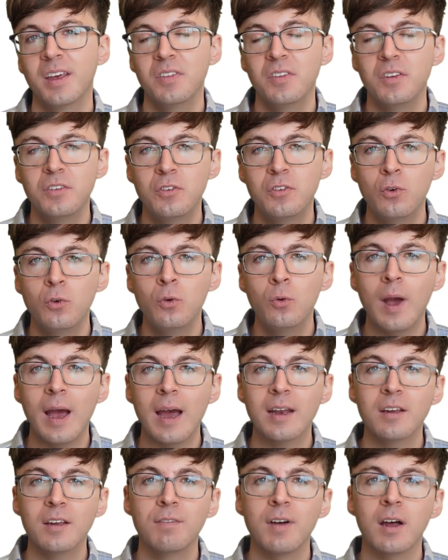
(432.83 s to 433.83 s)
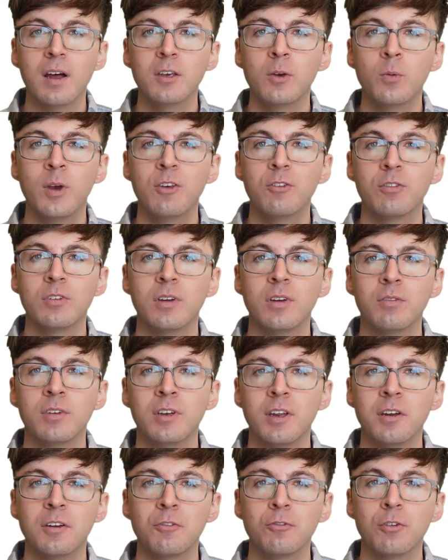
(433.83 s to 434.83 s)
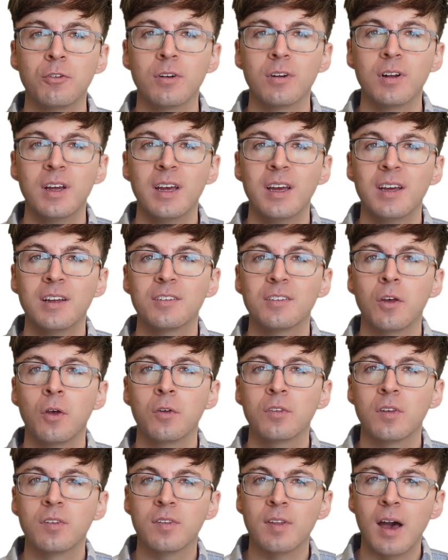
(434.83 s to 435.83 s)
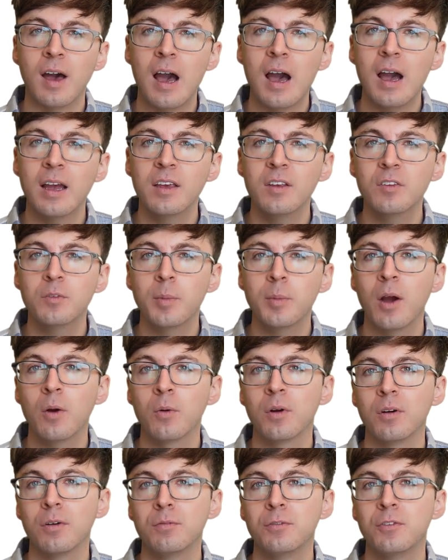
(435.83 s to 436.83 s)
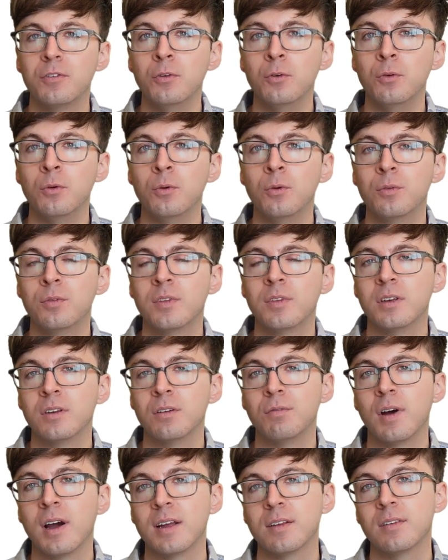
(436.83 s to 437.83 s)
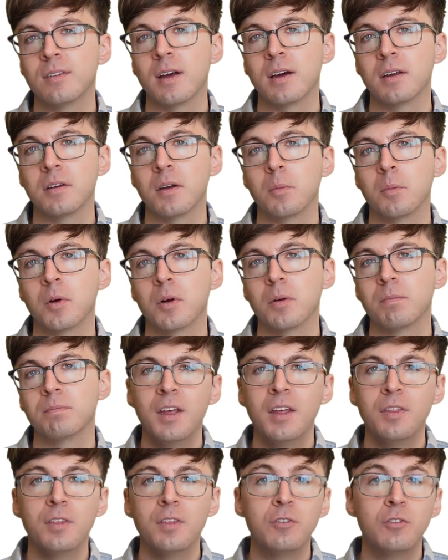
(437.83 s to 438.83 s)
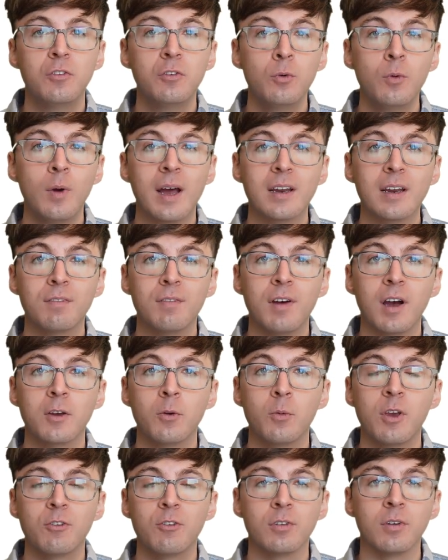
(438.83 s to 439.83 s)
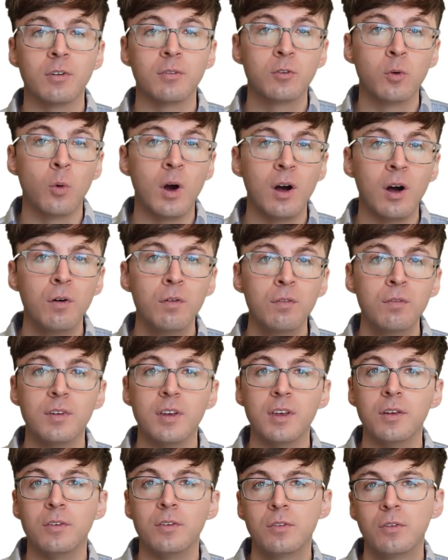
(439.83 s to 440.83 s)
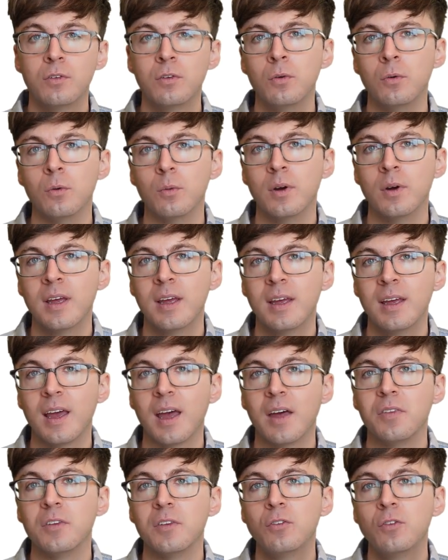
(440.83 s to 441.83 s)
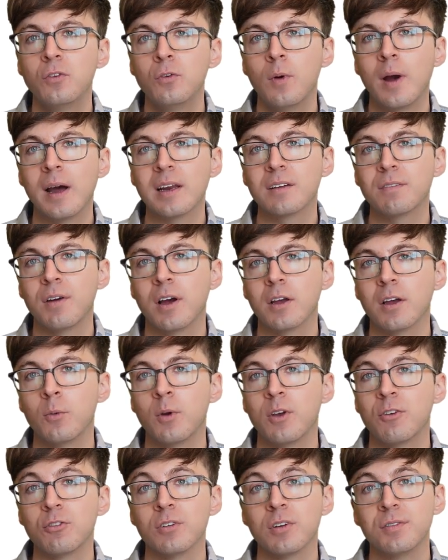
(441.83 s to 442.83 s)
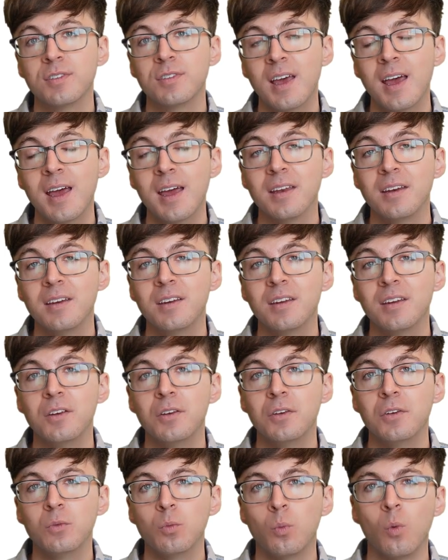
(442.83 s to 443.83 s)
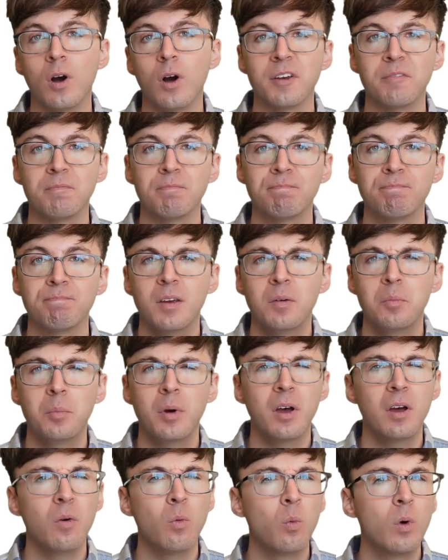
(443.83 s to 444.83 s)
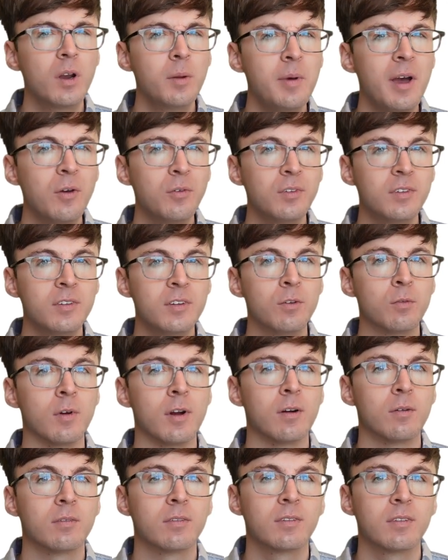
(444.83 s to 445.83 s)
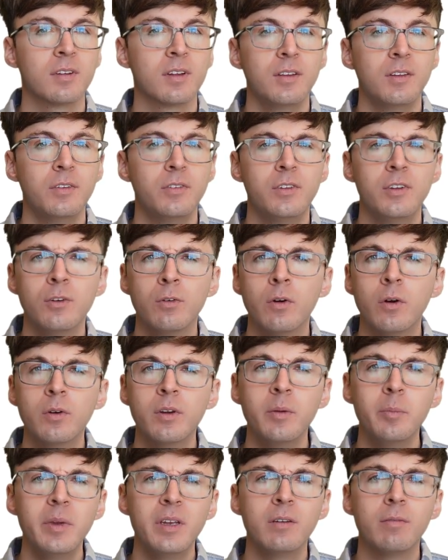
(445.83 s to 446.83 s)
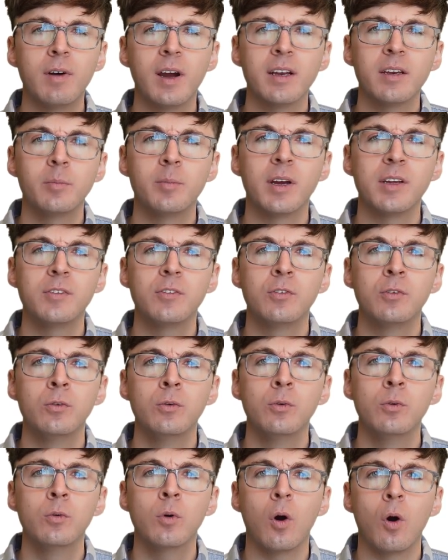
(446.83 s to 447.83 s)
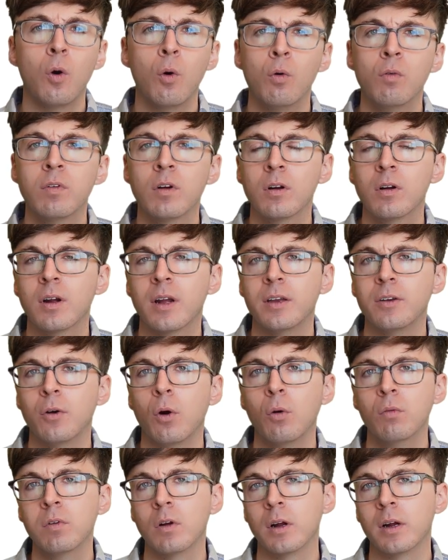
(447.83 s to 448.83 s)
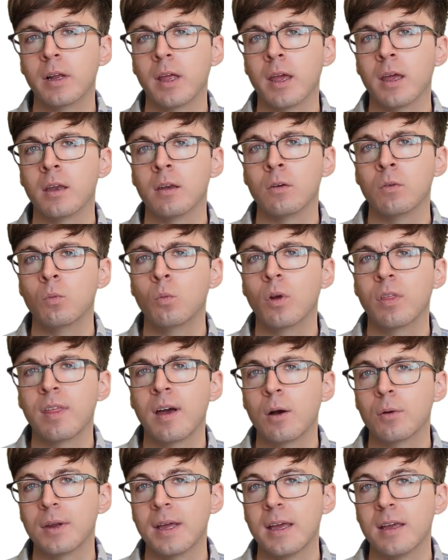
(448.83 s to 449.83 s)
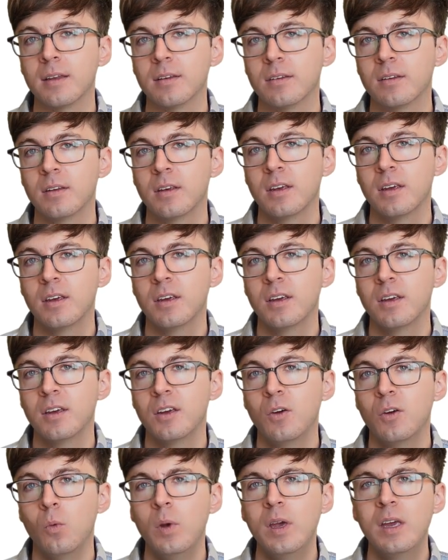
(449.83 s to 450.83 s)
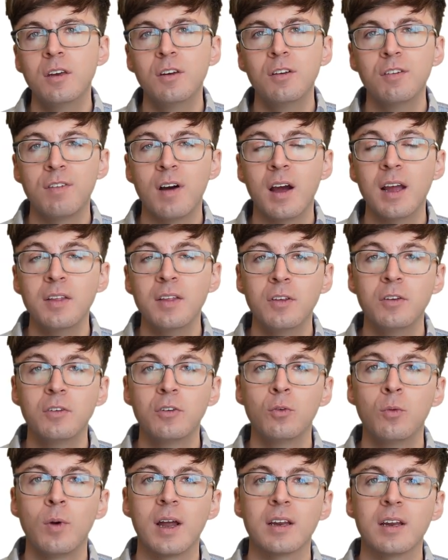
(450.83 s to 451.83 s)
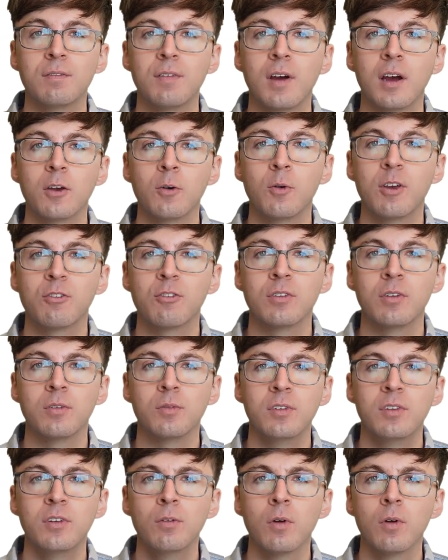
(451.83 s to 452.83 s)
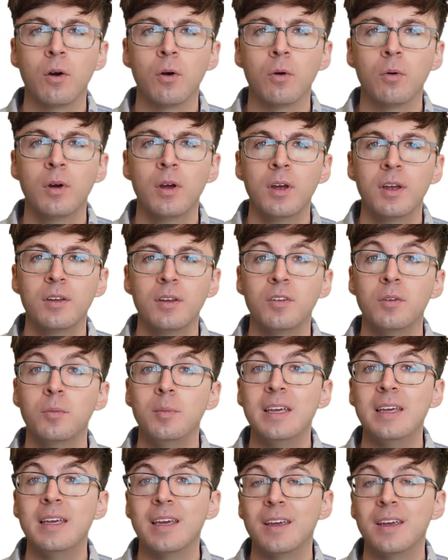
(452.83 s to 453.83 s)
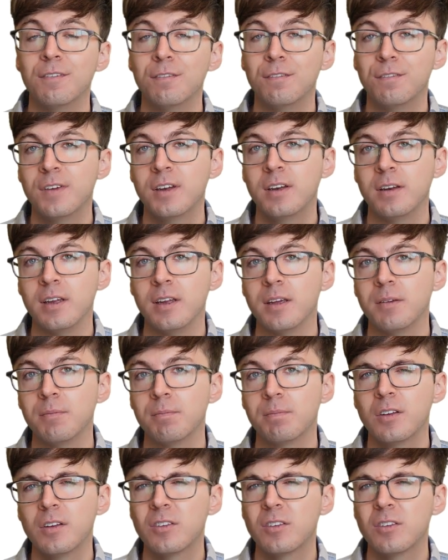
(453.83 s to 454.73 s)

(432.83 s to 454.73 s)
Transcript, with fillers: The 2-adic valuation of an integer tells us the highest power of 2 that divides that number. The 2-adic valuation of 12 is 2, and the 2-adic valuation of 10 is 1. But what about 0? 0 can be divided by 2 over and over again without end. We can define the 2-adic valuation of 0 to be infinity.